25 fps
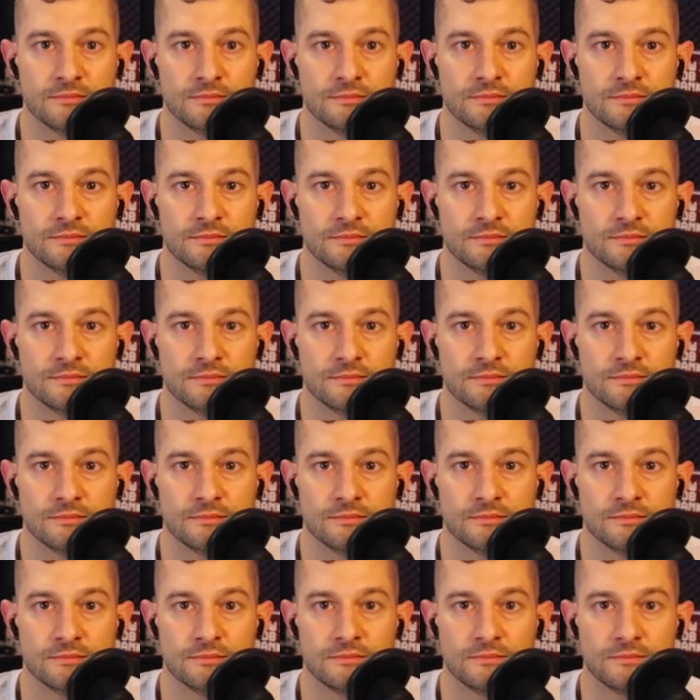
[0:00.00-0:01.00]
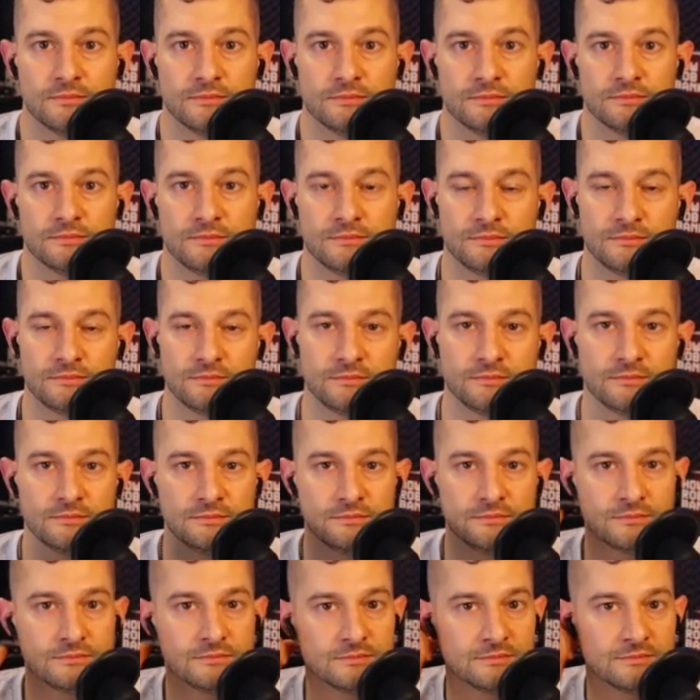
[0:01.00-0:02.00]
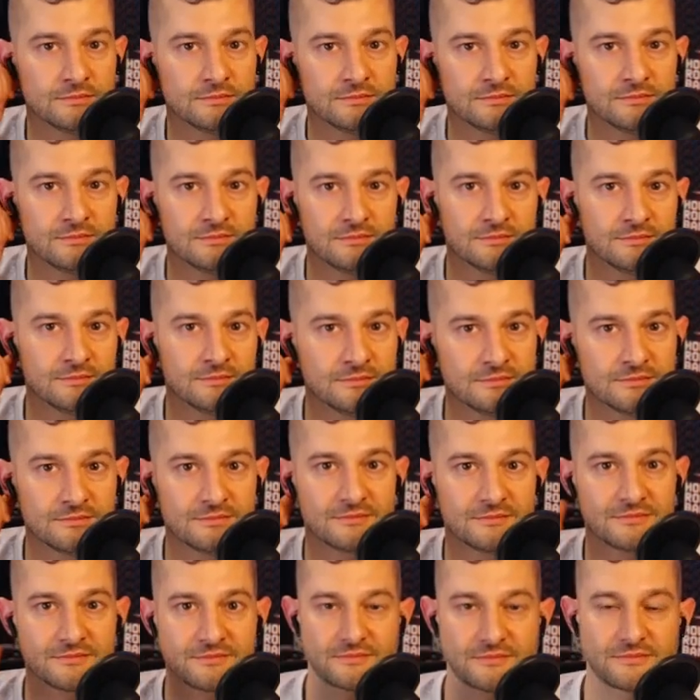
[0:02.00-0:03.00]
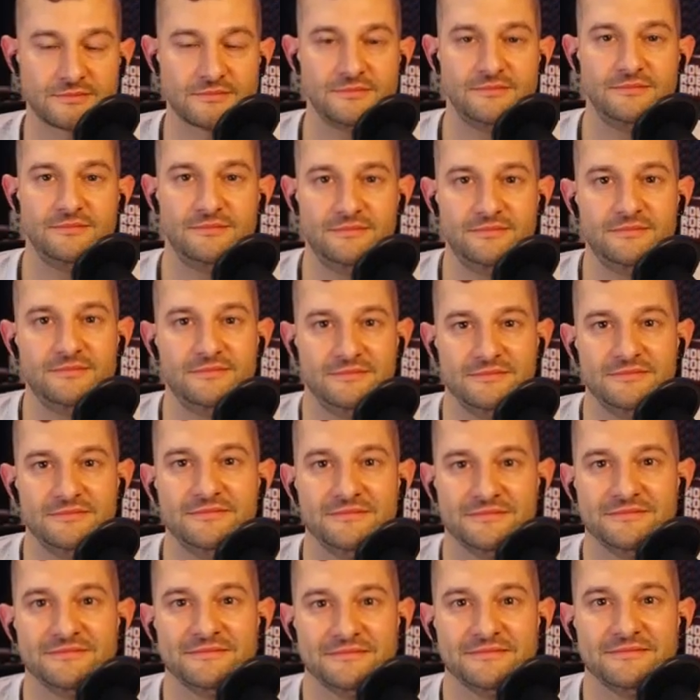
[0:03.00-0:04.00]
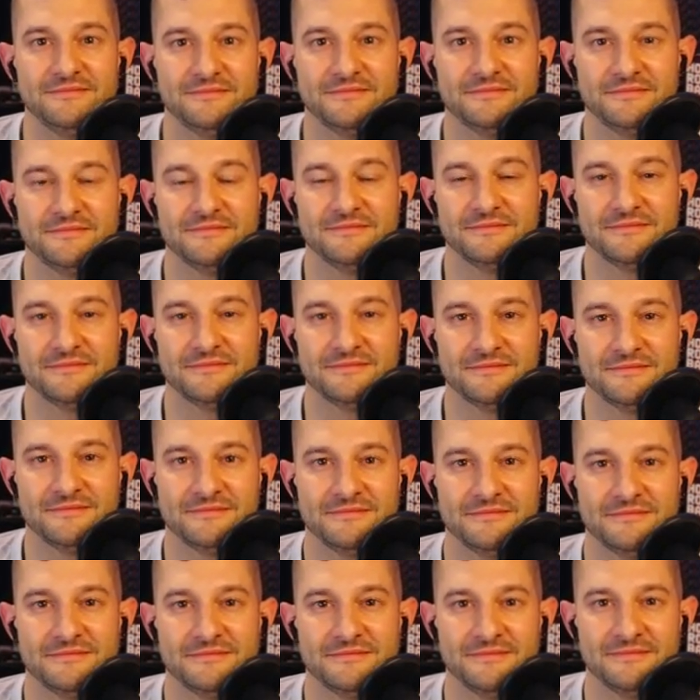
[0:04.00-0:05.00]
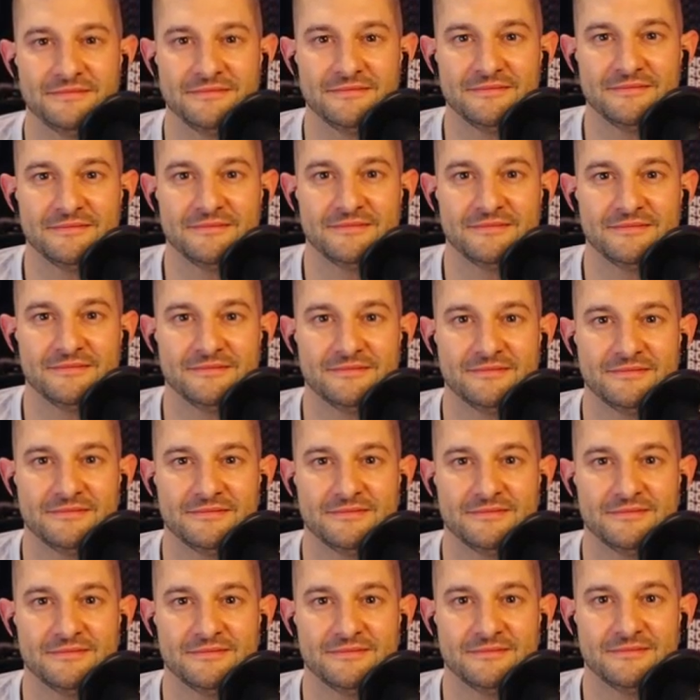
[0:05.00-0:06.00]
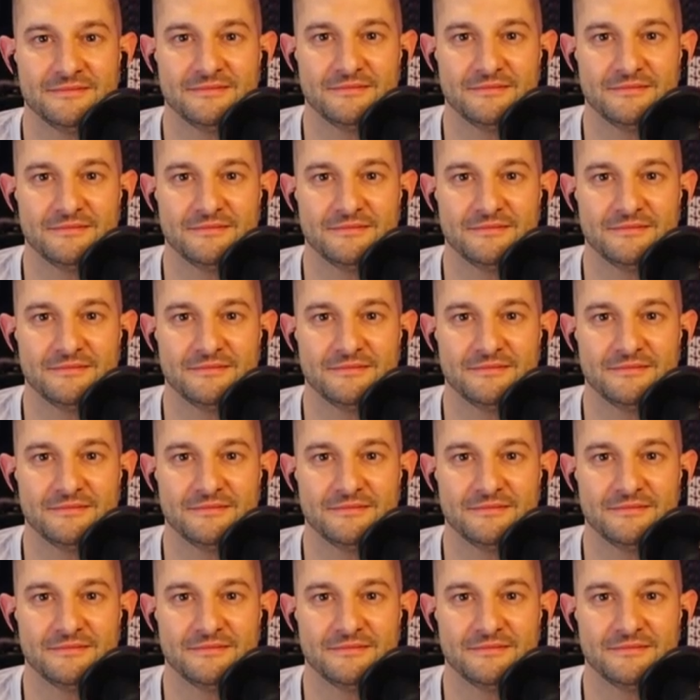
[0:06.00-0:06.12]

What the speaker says: The person shown says nothing.